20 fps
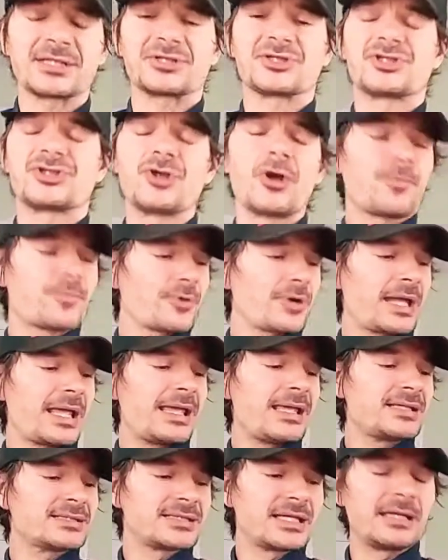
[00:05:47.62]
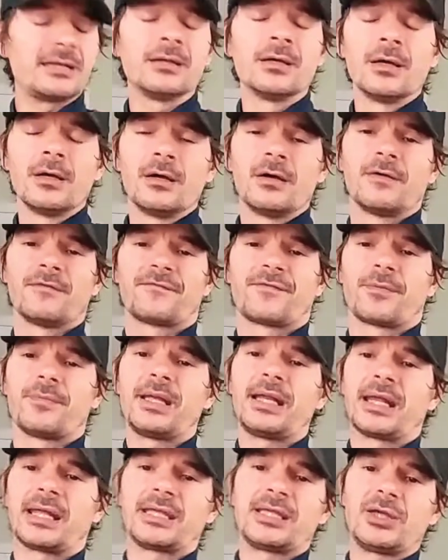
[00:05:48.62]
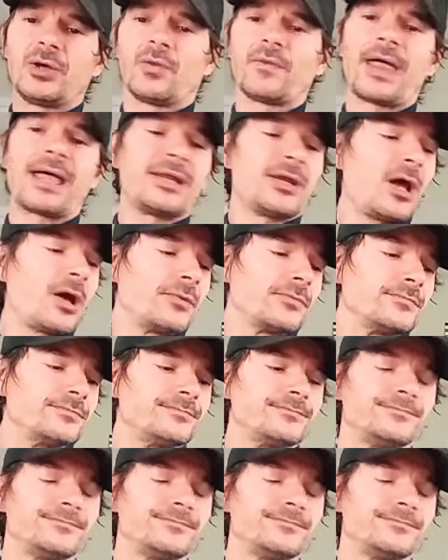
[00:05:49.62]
it super easy for me to kill that note.